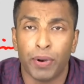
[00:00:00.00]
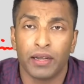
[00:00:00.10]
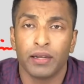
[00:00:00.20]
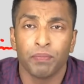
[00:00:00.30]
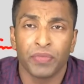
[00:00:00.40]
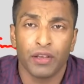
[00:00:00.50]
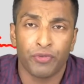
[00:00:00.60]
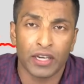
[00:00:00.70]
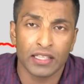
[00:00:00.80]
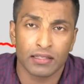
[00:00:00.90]
But
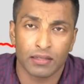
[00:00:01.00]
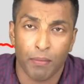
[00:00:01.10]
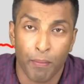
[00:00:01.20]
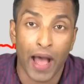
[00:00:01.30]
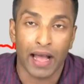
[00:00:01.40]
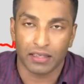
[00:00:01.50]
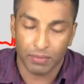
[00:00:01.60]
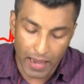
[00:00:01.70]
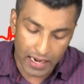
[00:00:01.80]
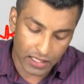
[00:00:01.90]
if it is
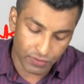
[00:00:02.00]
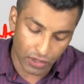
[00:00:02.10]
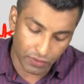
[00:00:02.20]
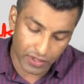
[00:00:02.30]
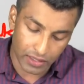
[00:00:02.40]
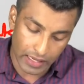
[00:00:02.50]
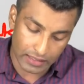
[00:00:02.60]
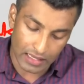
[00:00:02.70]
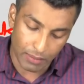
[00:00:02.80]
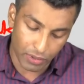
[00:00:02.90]
MAT is one of
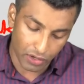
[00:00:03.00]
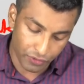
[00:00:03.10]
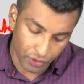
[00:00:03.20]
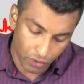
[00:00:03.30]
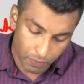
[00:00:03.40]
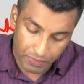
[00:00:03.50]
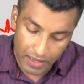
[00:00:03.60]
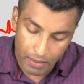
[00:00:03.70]
the example of,